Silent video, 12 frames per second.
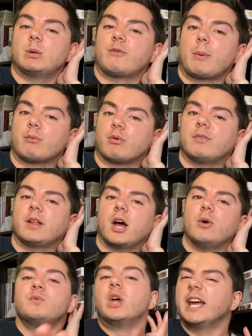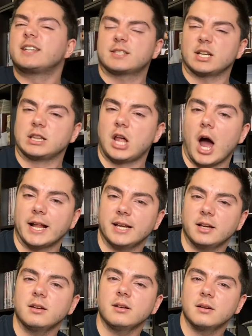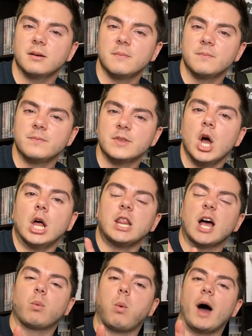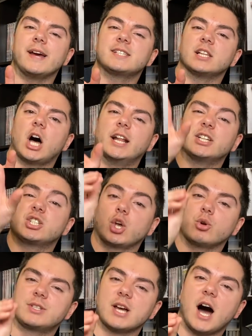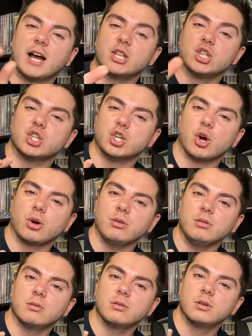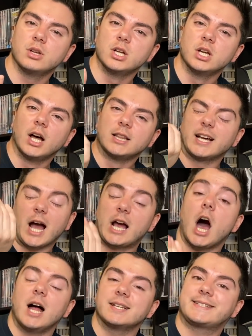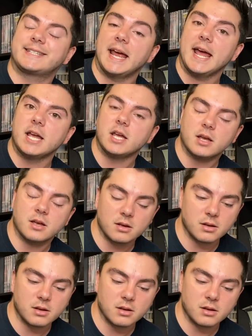me off about Riverdale, it's the lighting. Like, why is the lighting so dark in the show? Like, I can't see!